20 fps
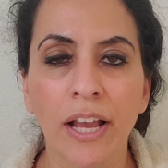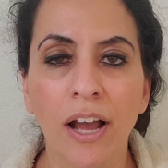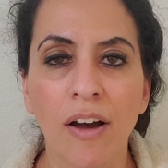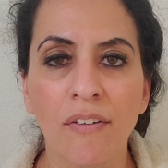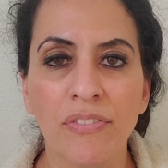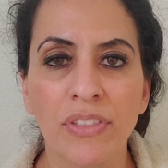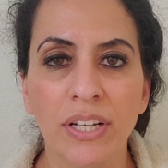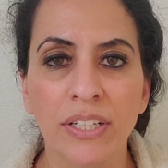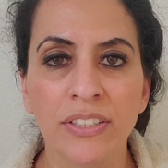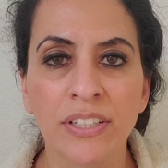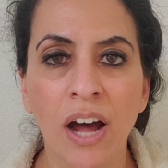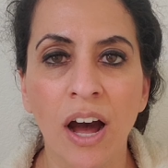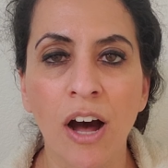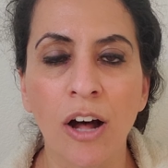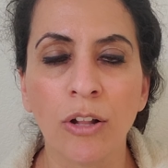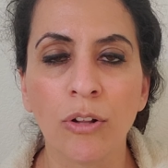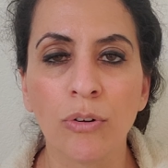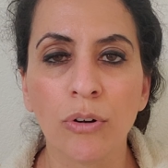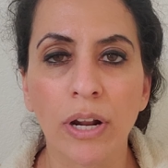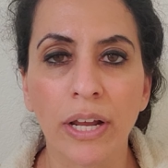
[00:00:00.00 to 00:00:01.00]
of the
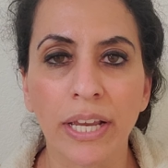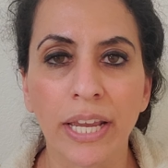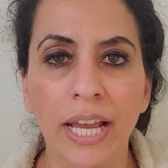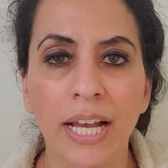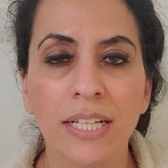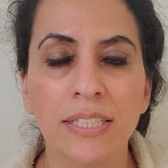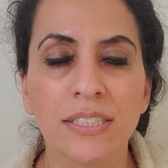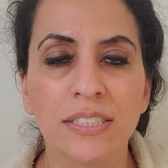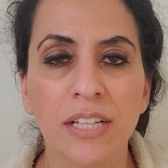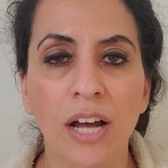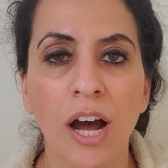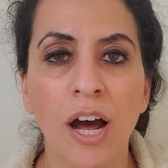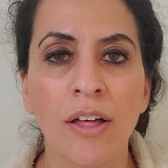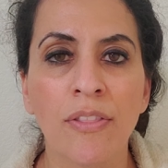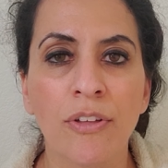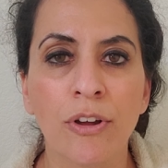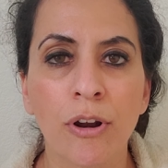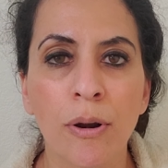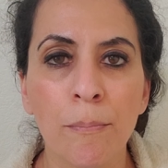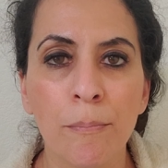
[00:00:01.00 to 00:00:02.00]
dollar against
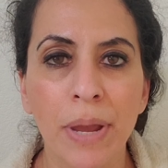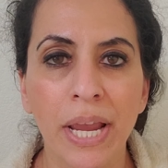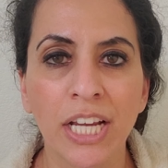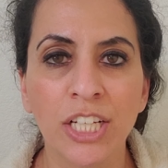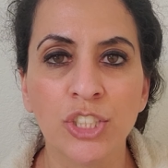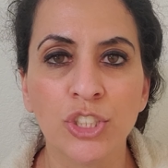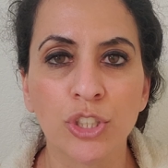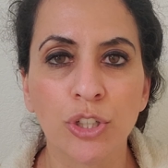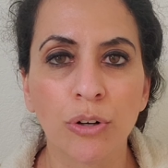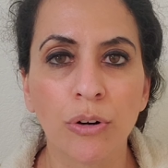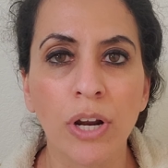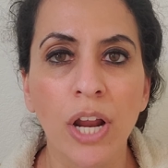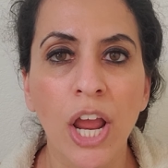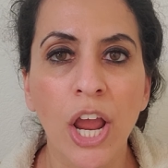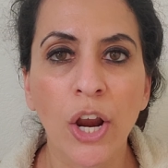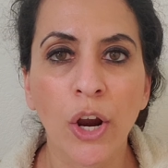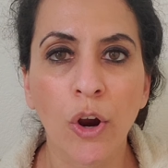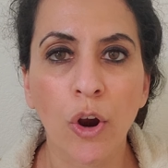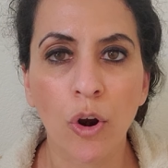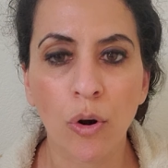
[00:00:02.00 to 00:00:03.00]
other major
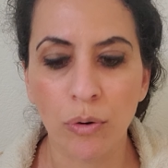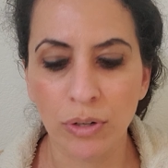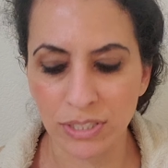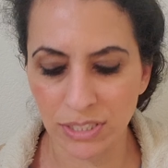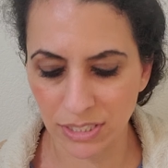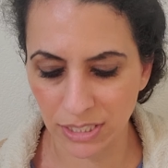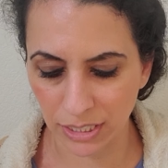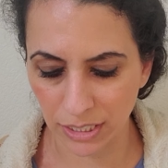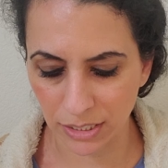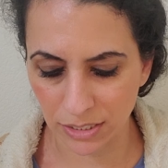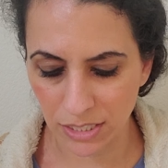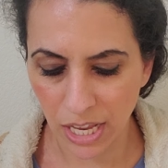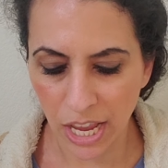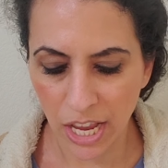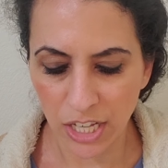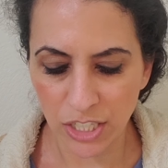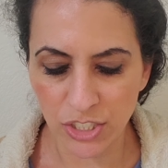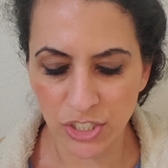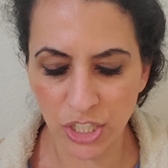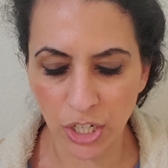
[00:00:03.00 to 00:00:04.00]
currencies.
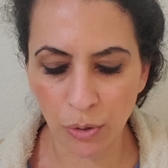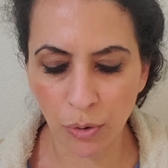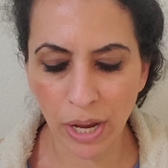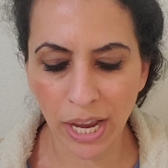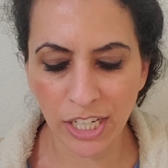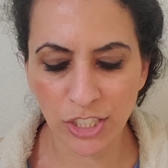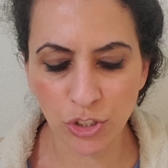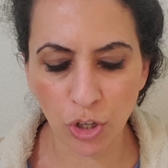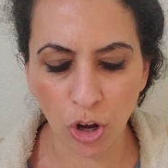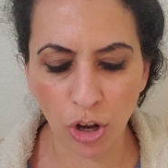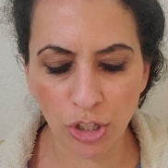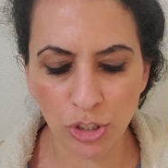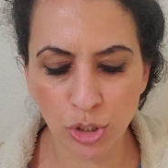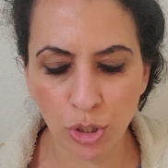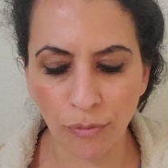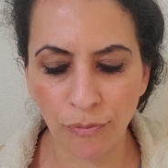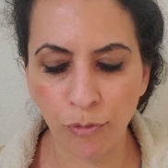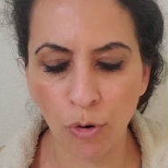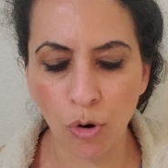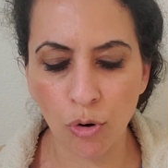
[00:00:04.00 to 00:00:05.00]
Zero Hedge
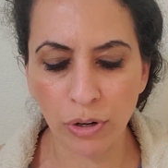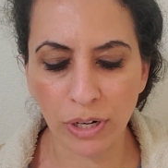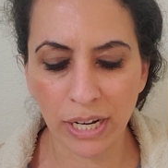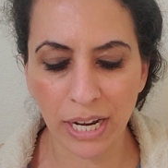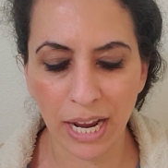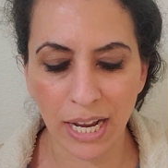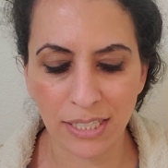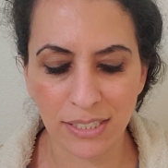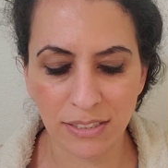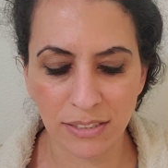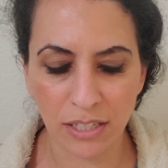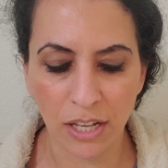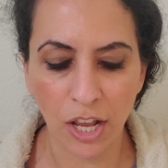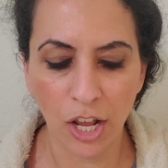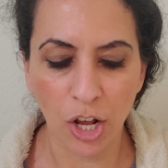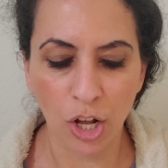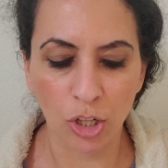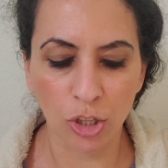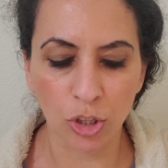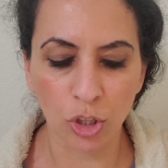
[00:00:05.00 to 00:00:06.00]
also forecasts
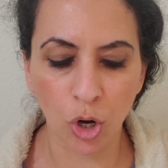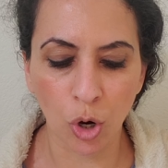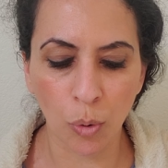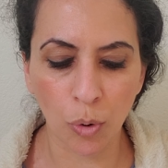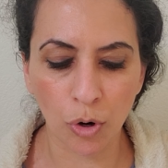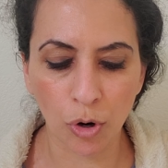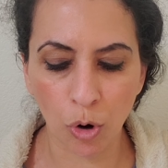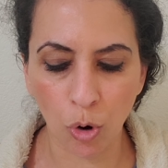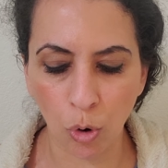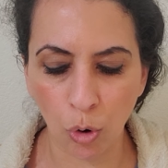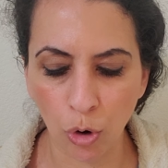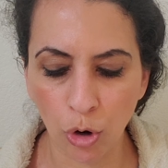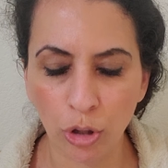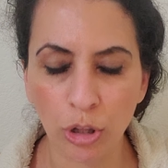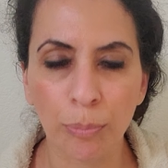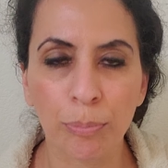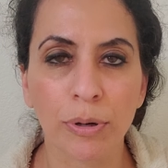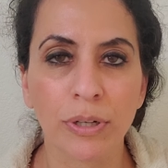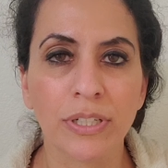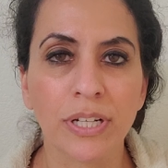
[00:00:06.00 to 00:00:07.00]
lower
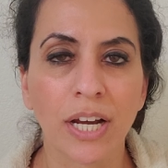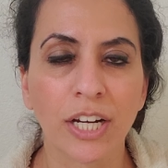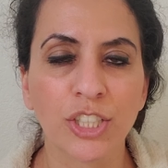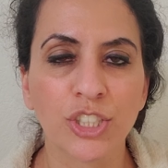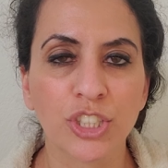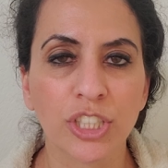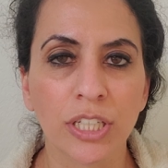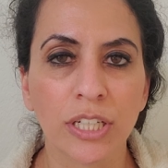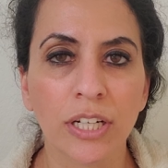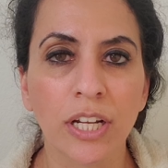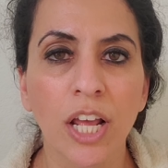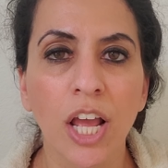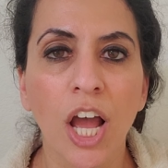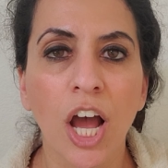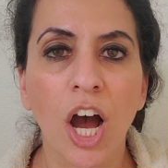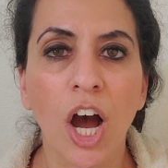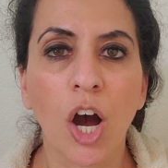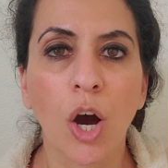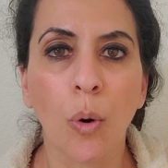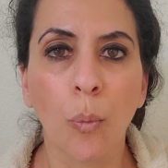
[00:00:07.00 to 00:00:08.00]
oil production,
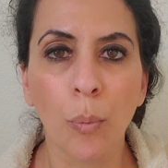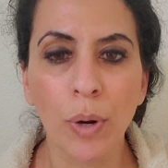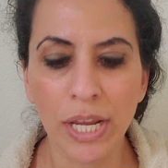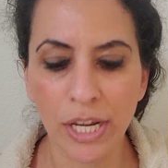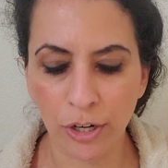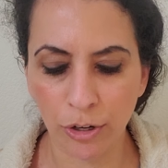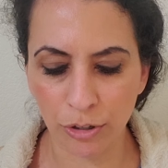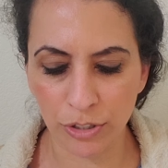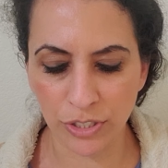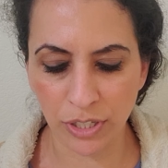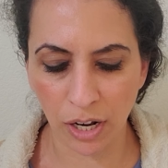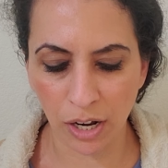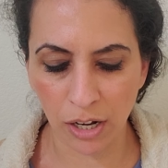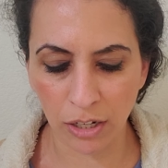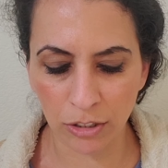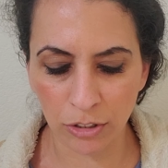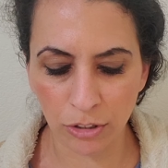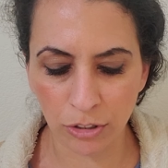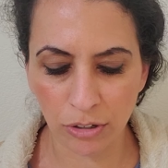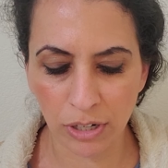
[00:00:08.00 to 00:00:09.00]
a weaker
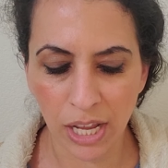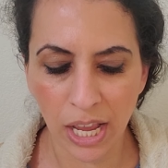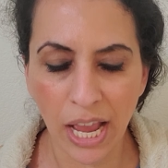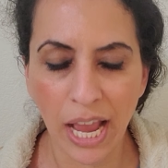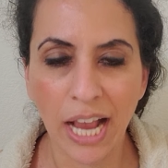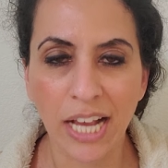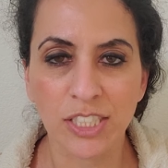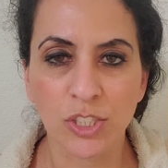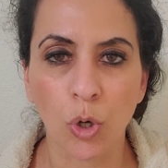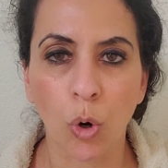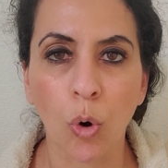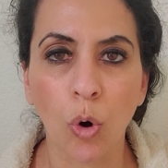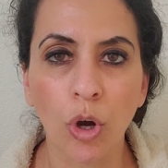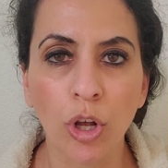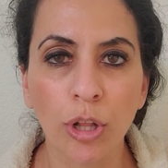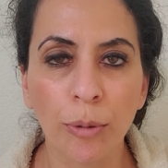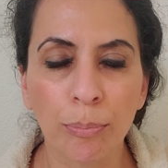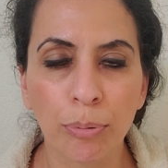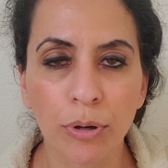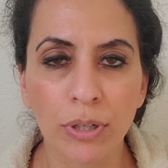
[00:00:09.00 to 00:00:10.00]
dollar, as oil